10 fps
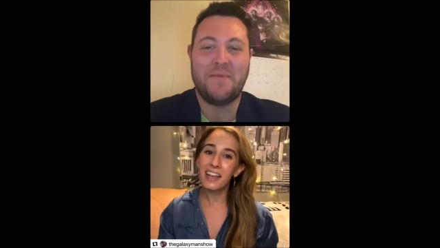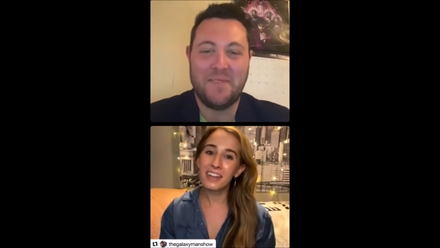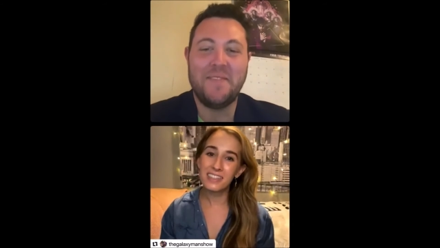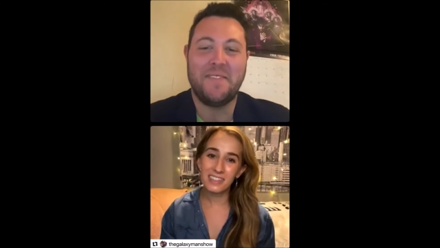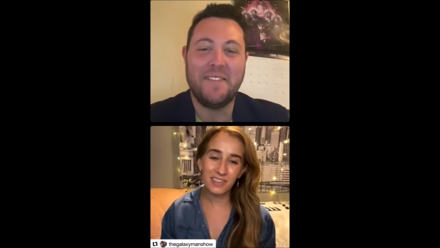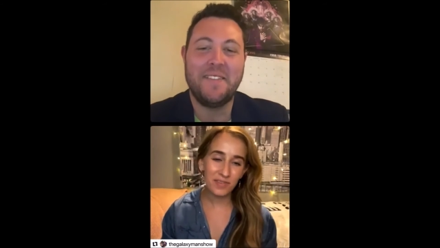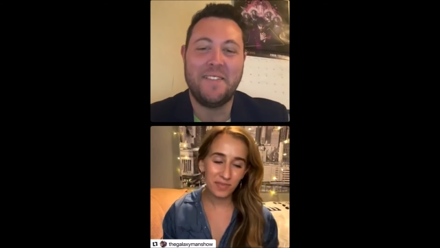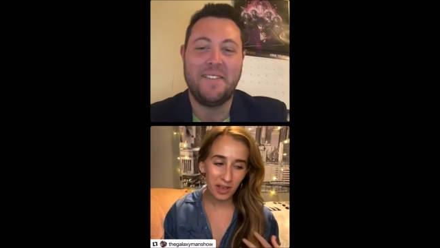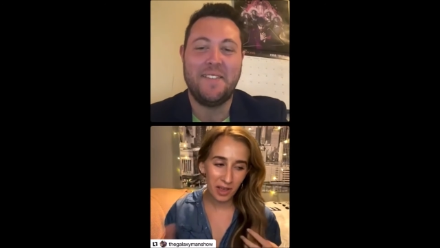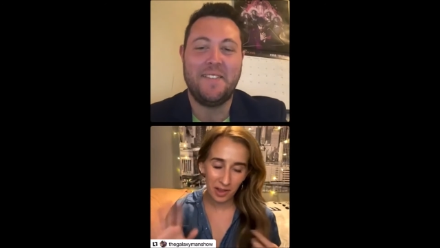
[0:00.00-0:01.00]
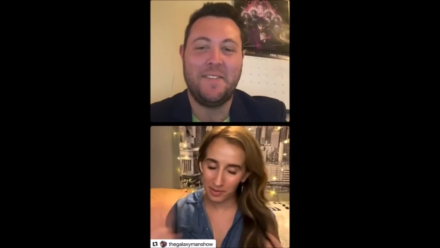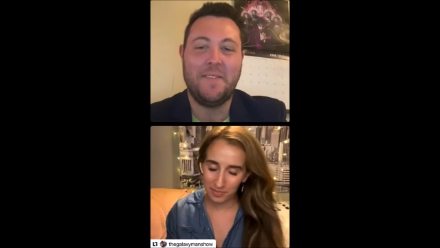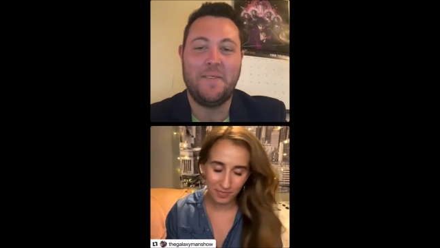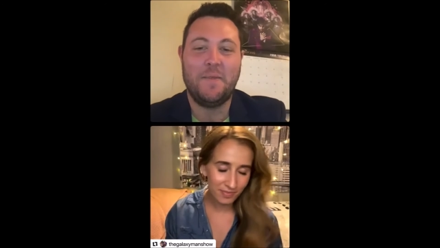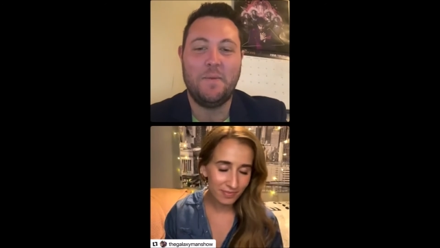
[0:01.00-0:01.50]
Speaker 1: because of
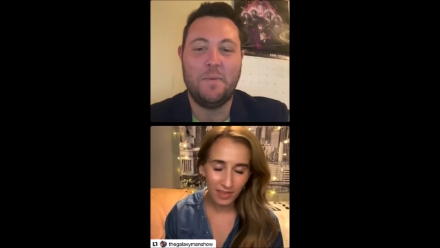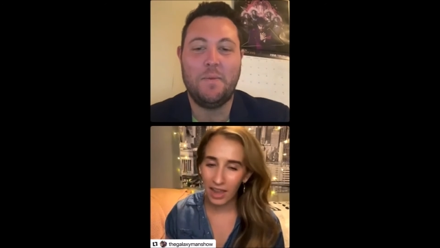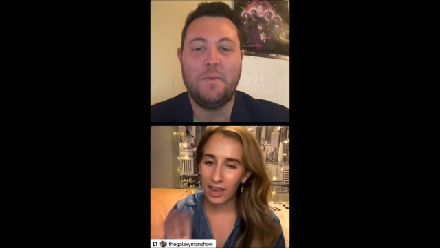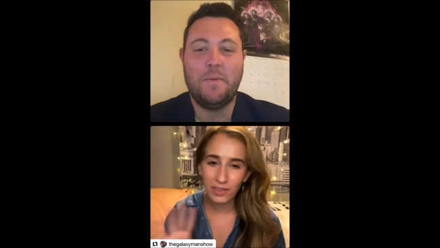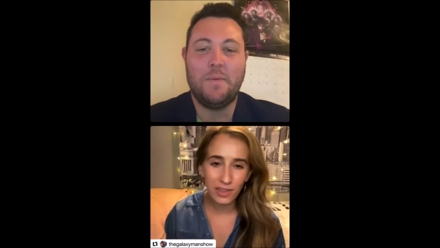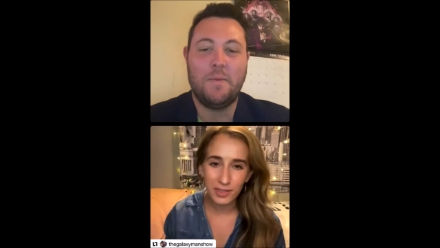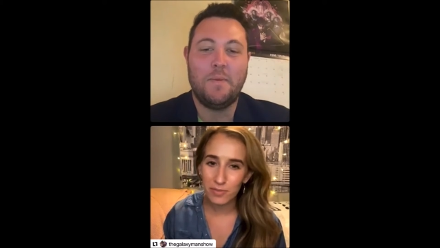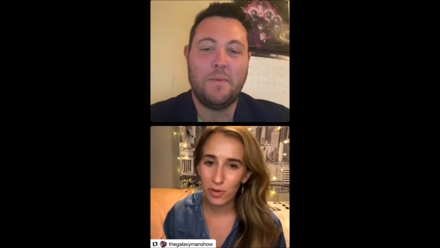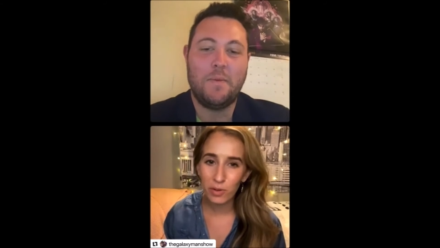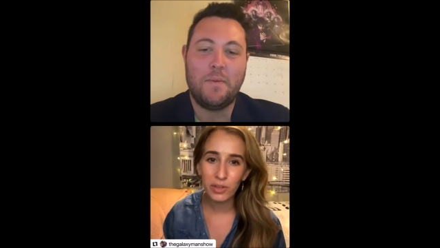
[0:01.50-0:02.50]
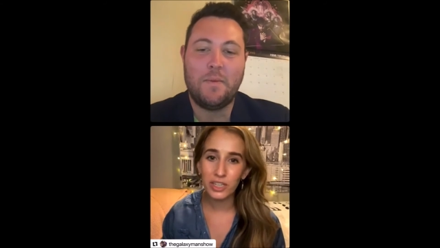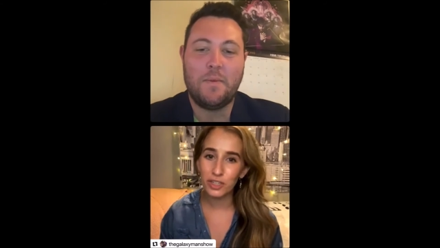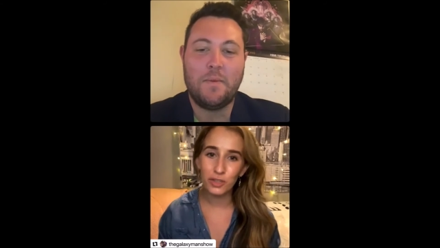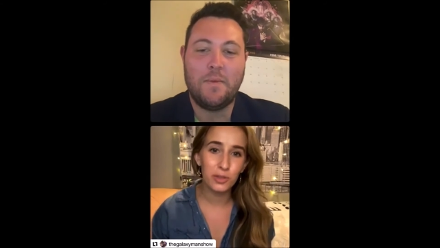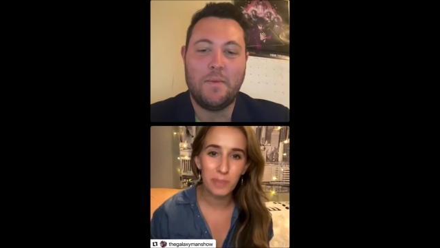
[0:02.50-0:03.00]
um i had like some vocal
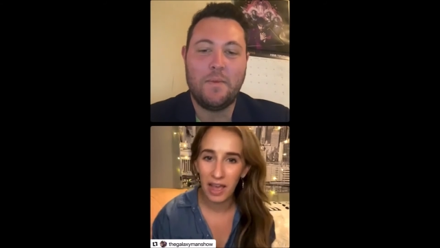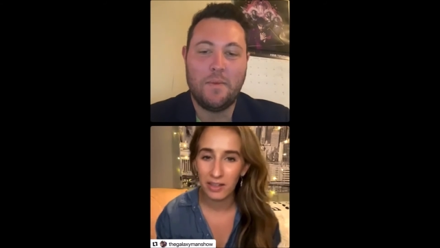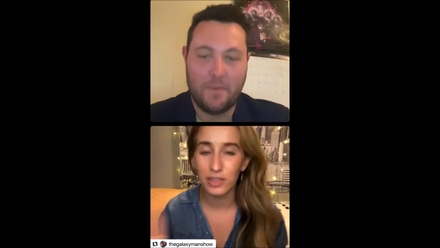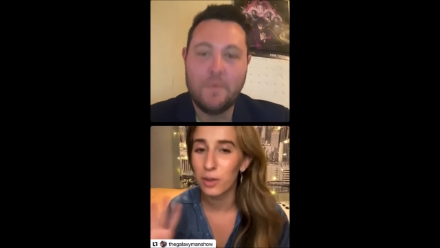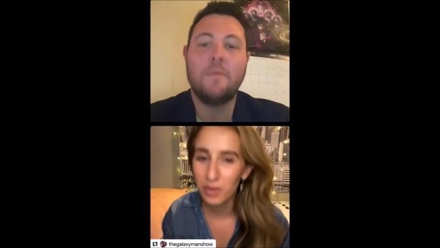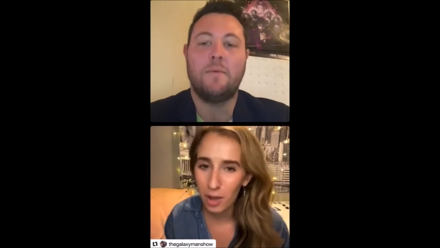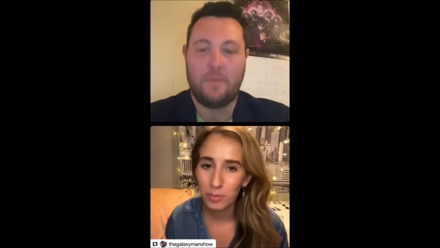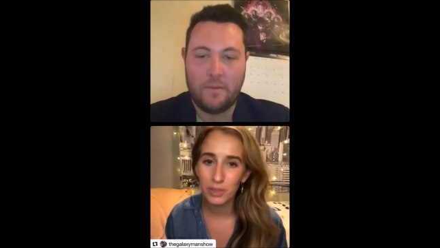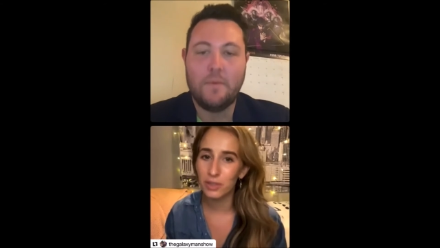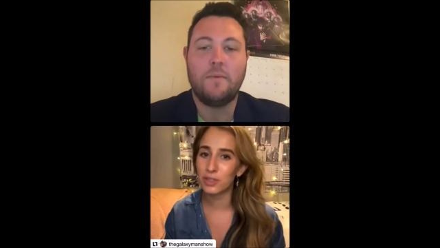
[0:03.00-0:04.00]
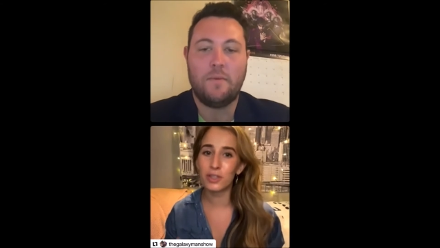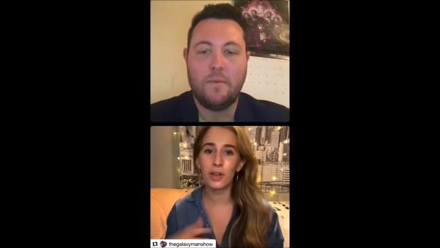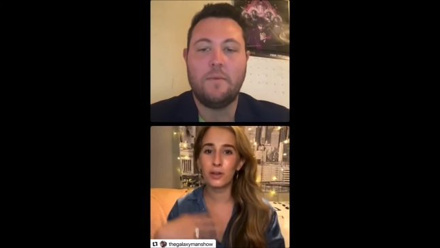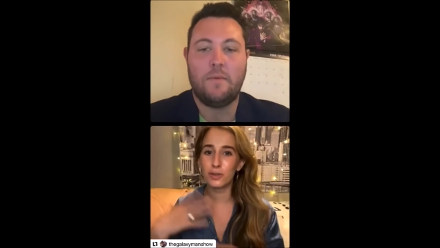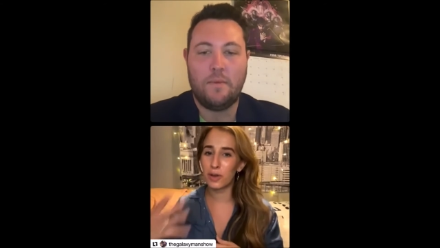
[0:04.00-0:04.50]
issues back like a couple years
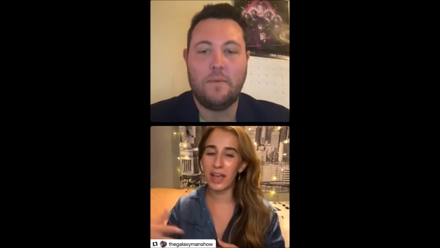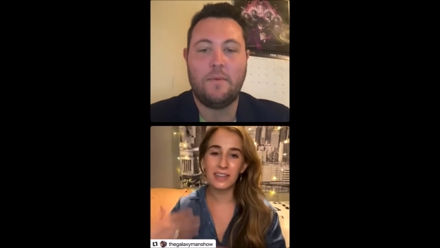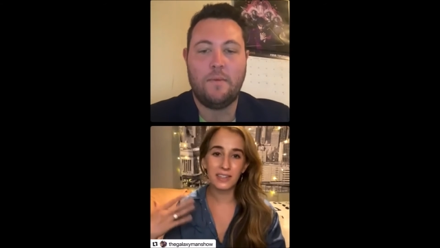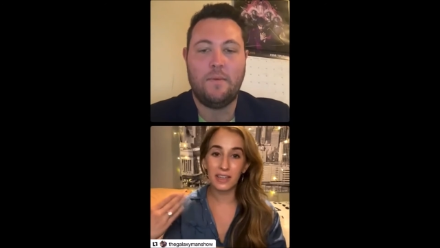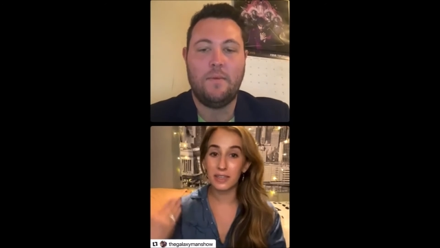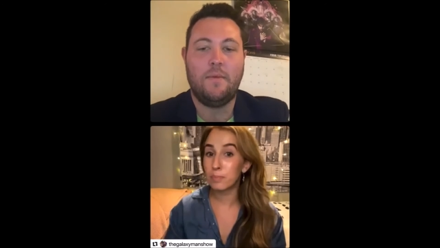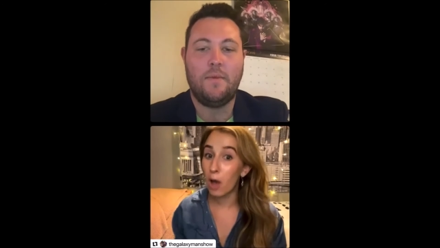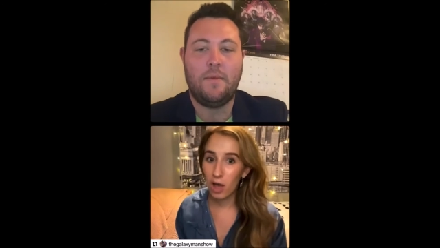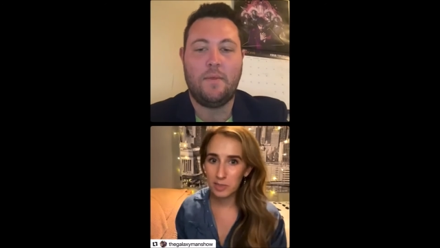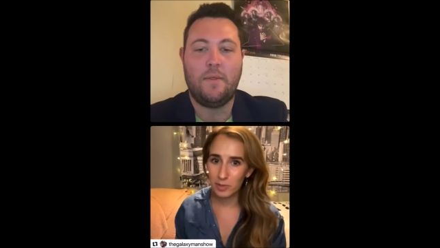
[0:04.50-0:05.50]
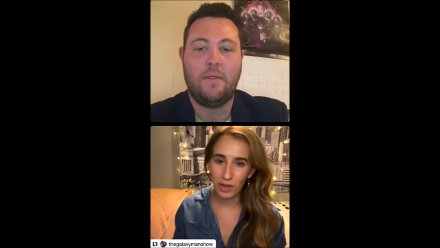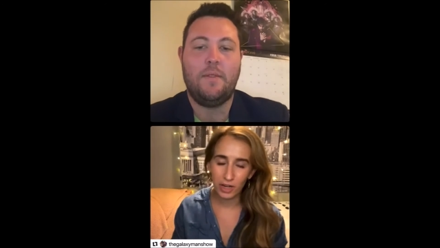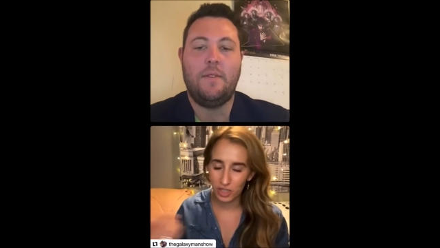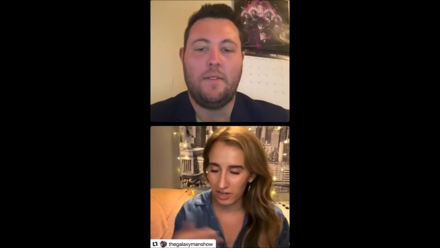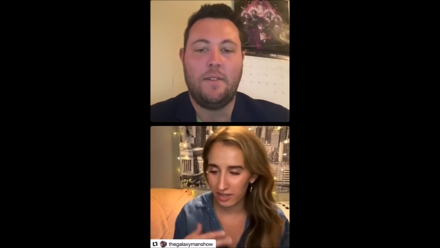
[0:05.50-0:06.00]
ago so i had to like pause
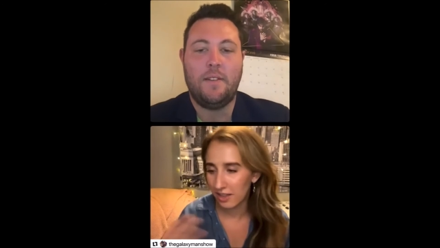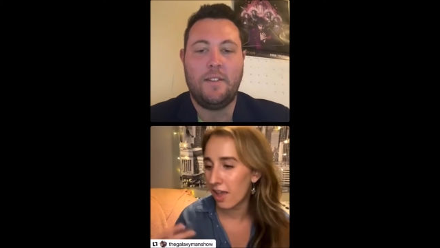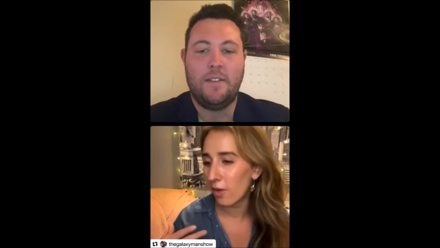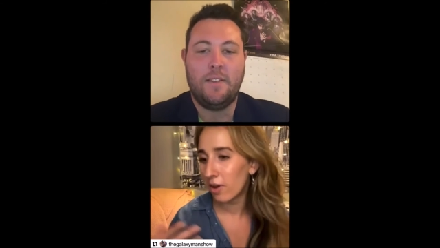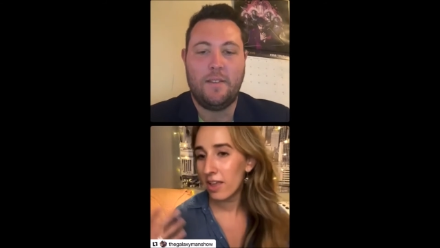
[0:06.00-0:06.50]
production and now